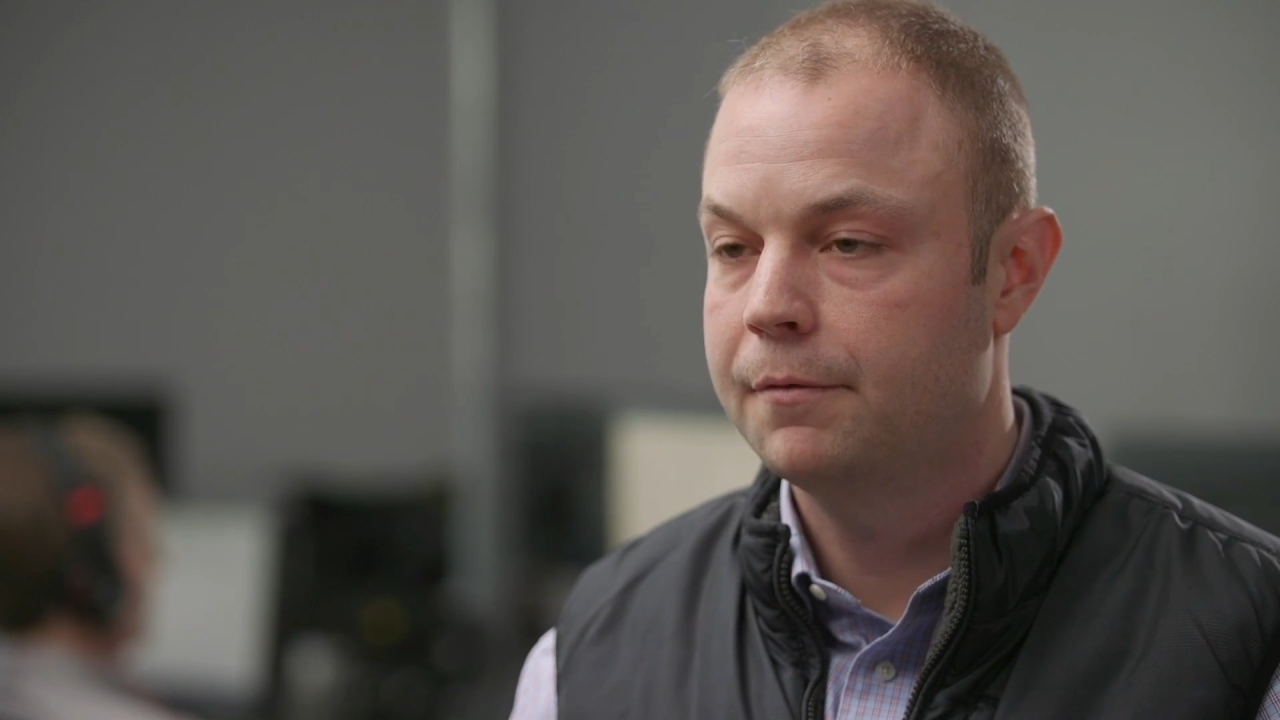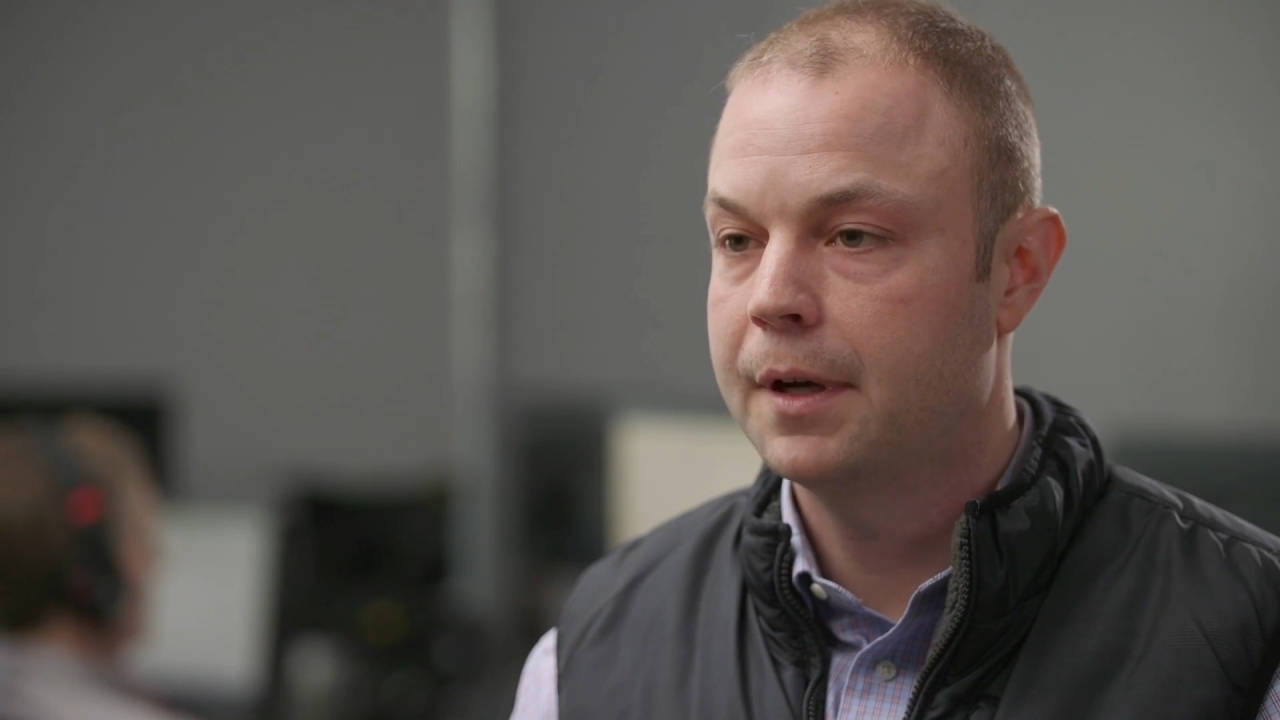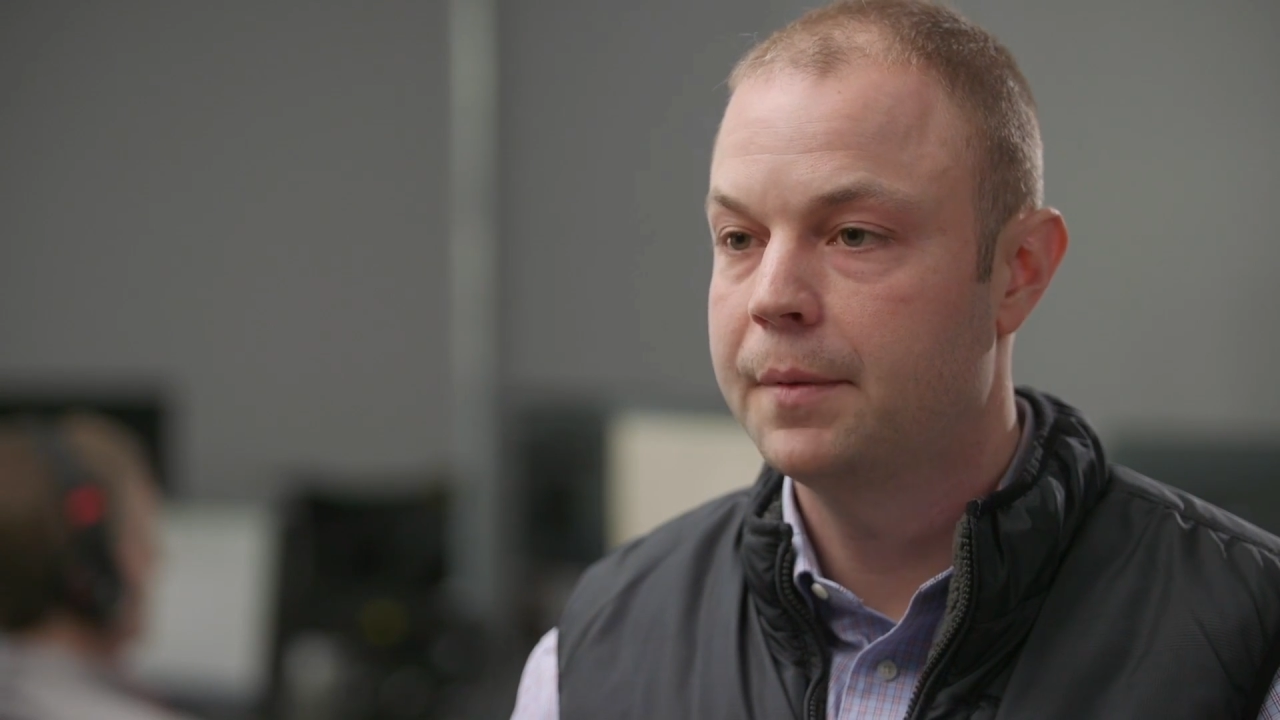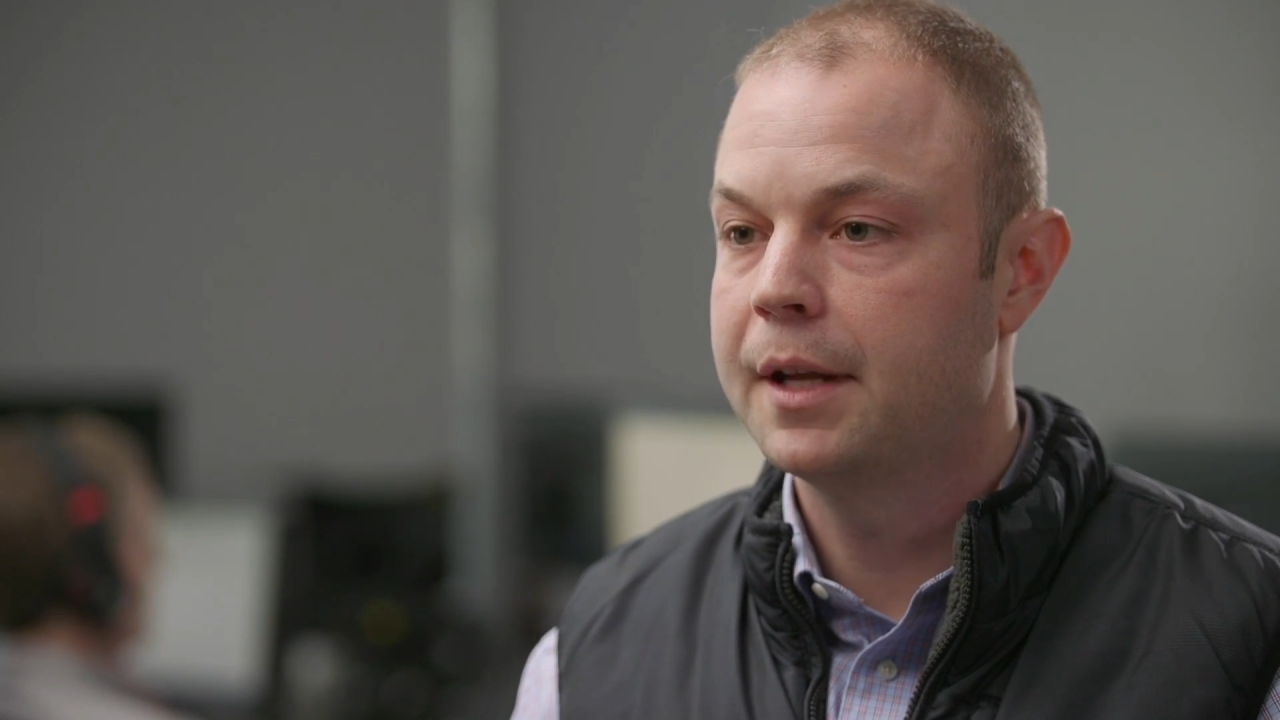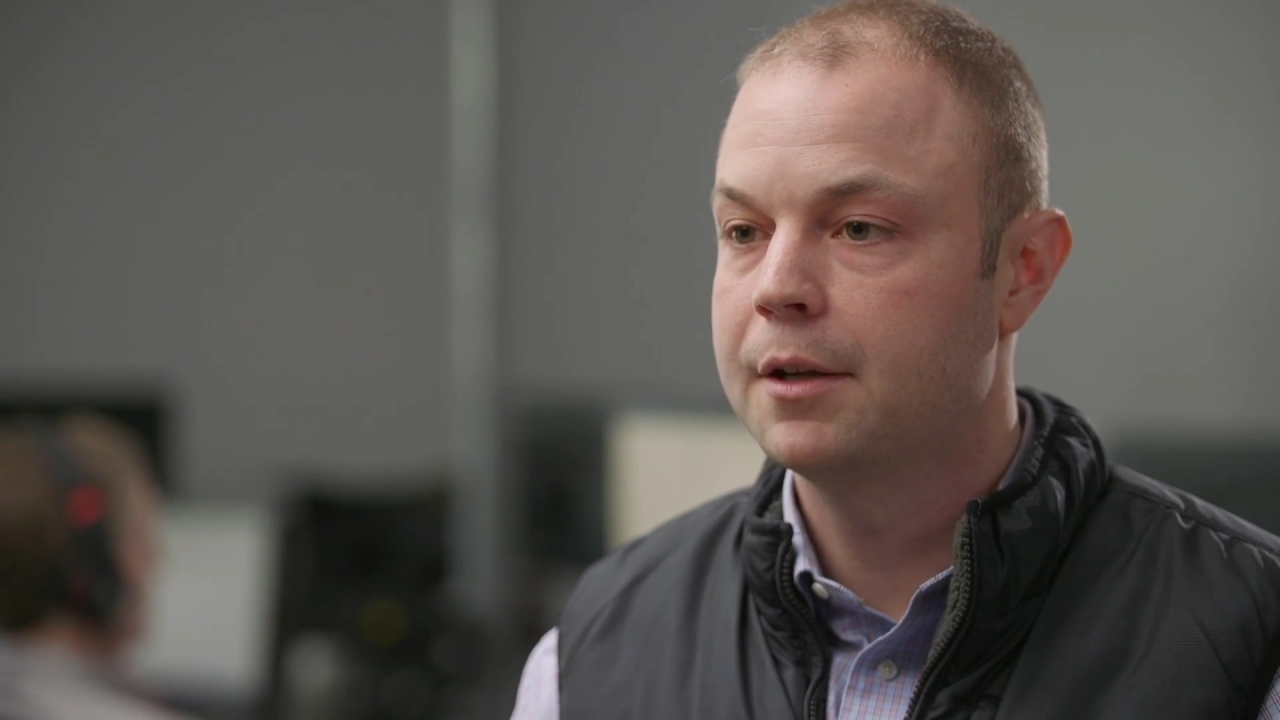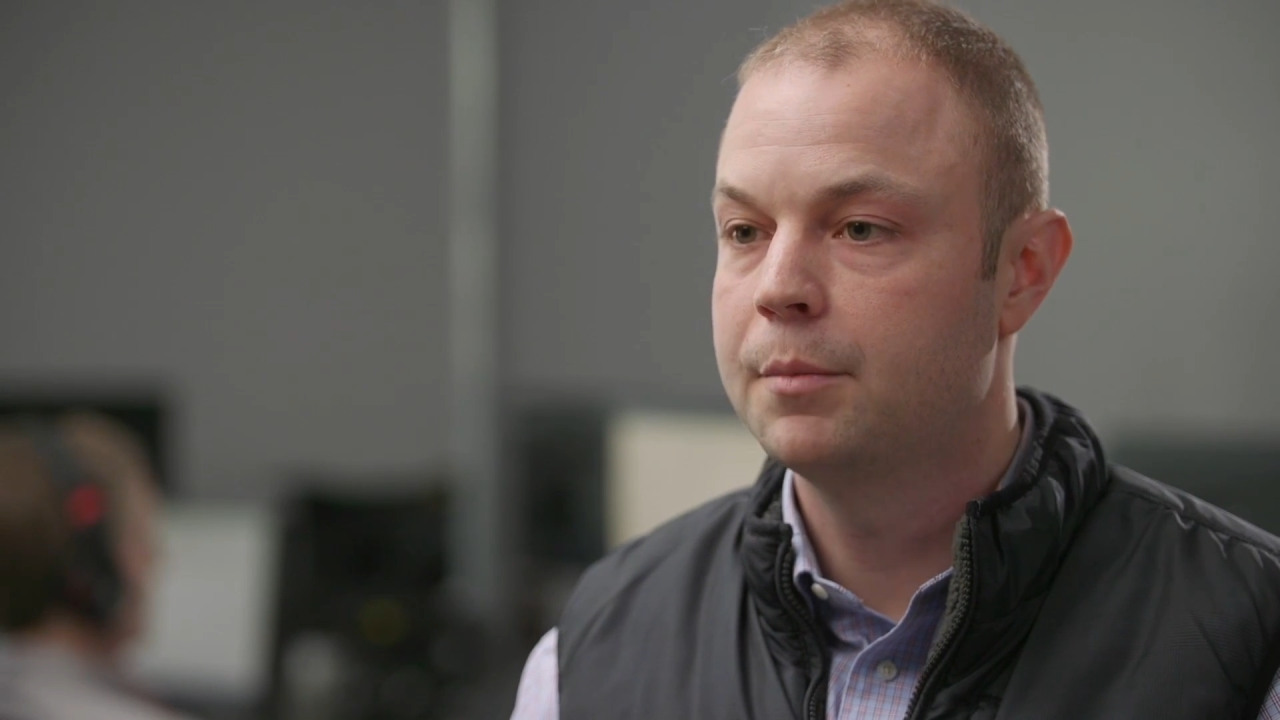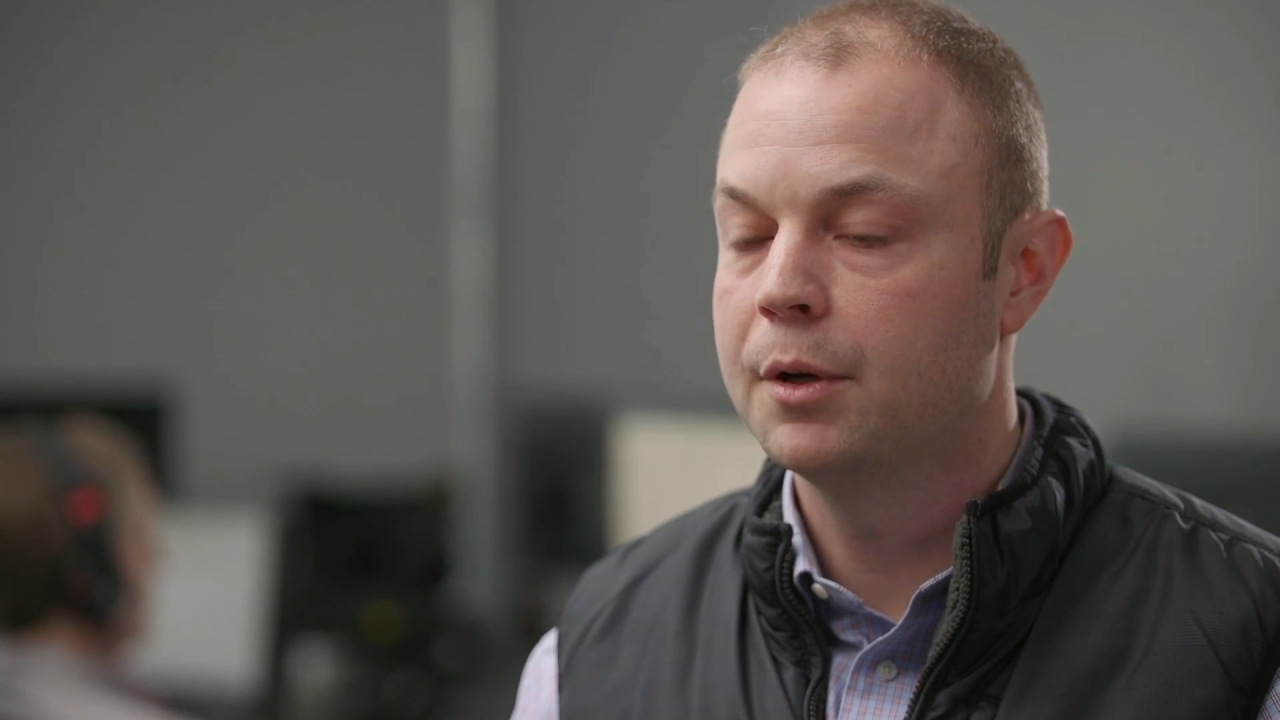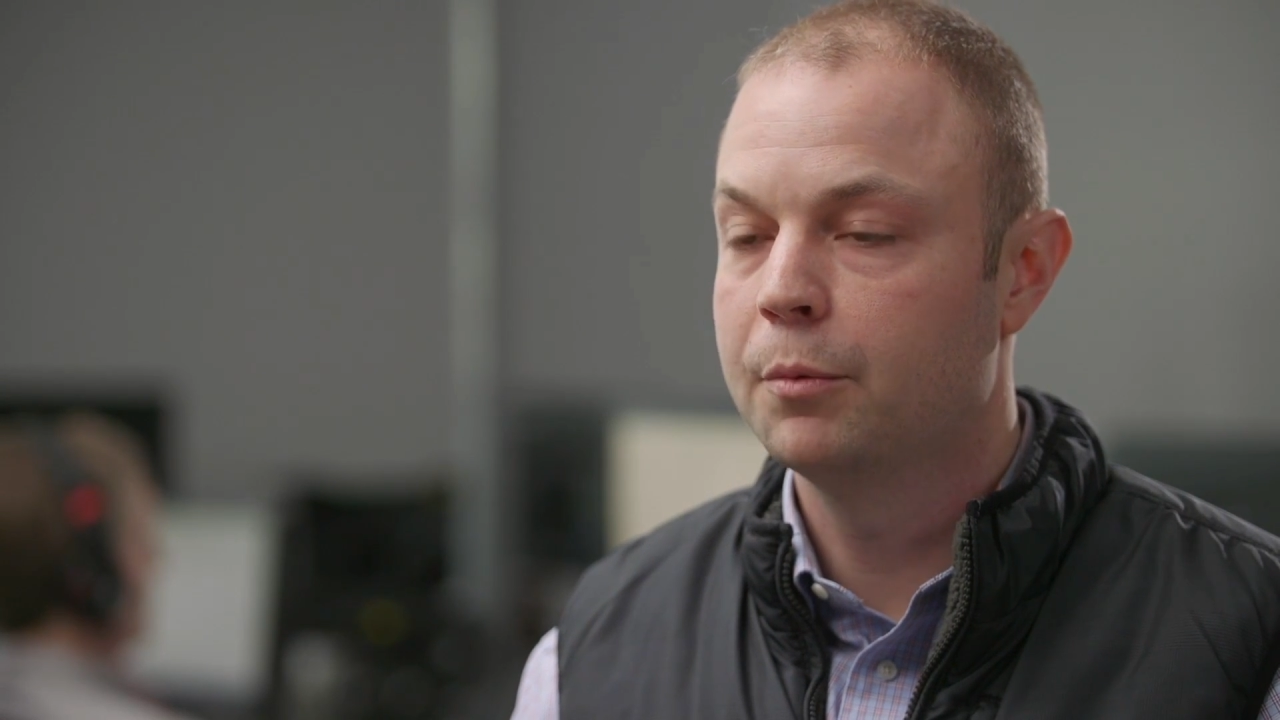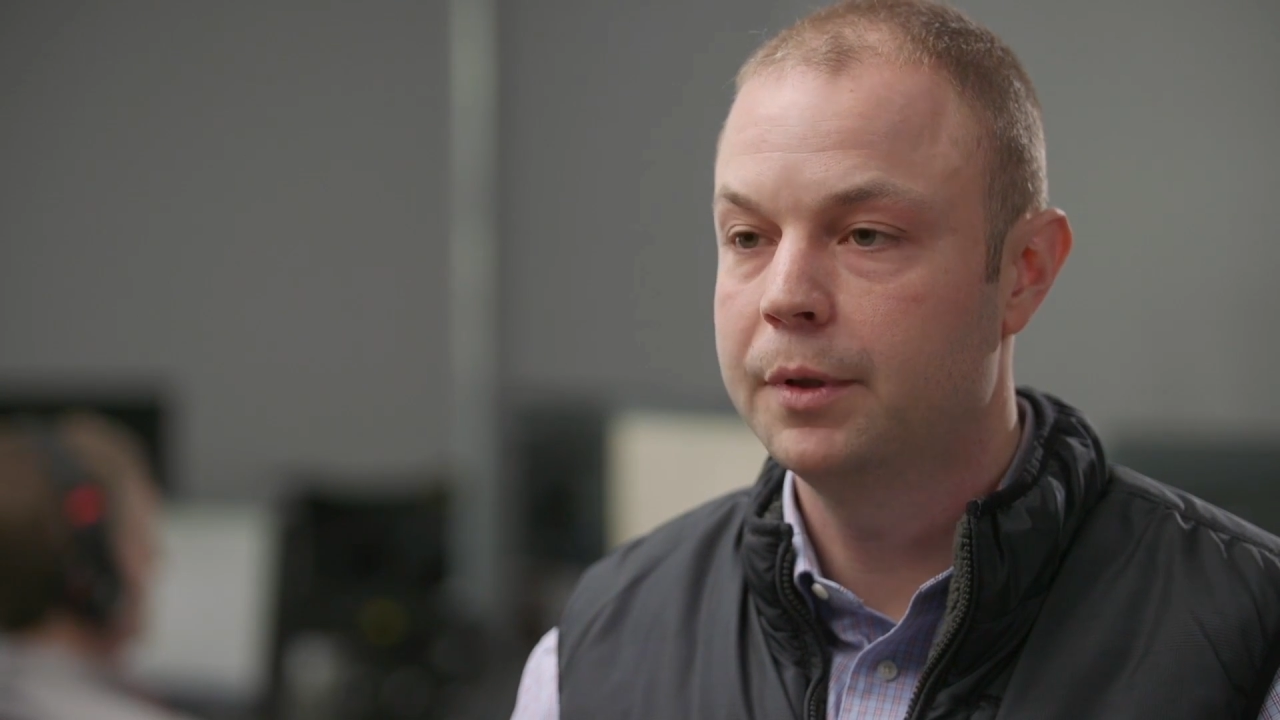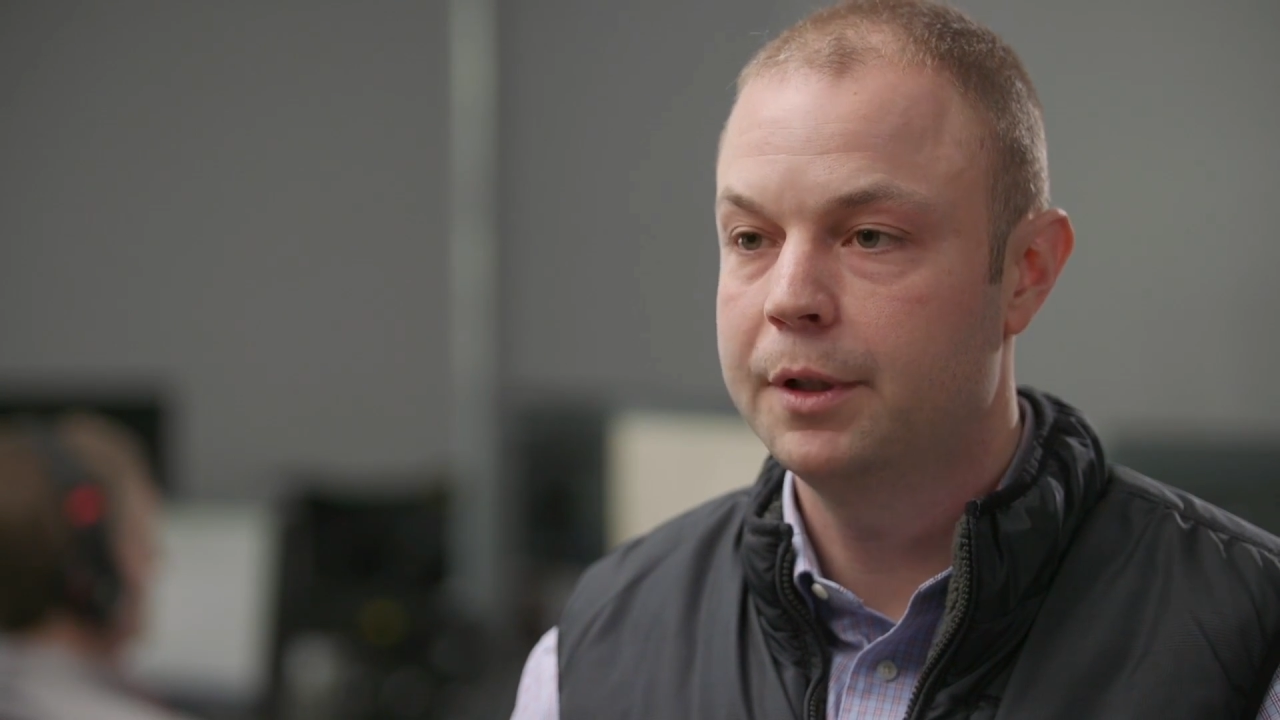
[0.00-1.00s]
found that to
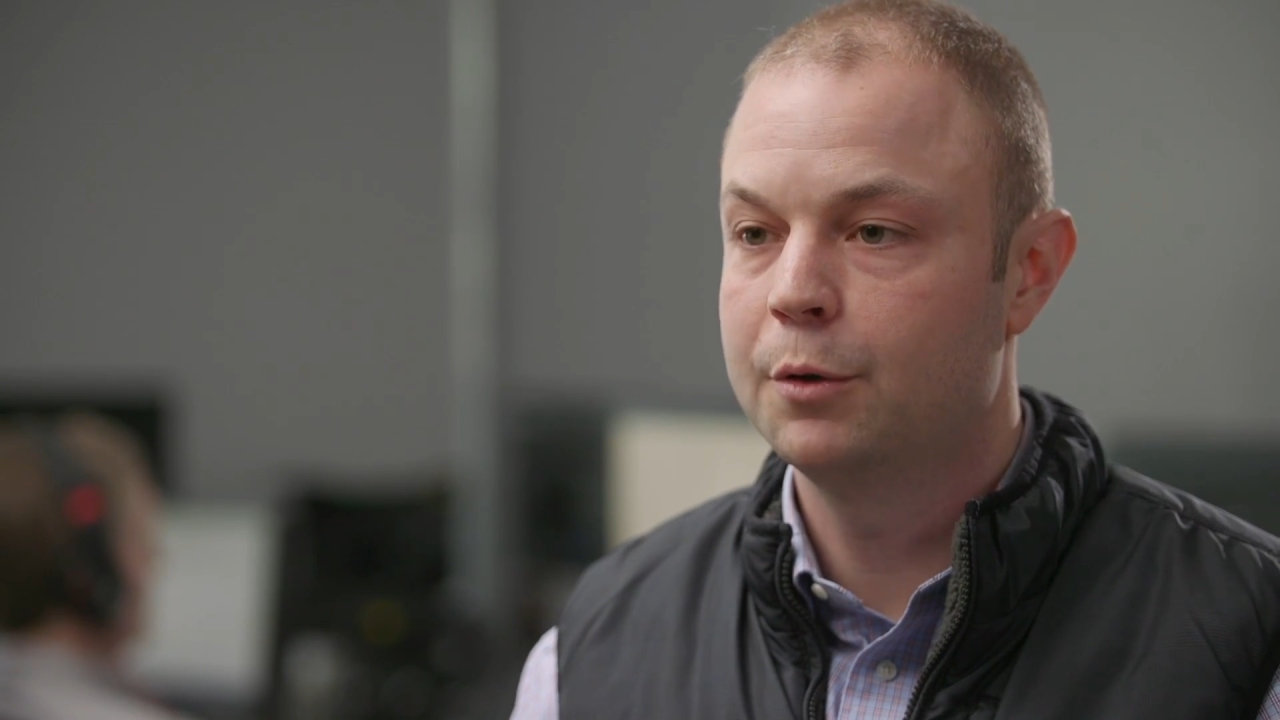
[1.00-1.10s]
be a really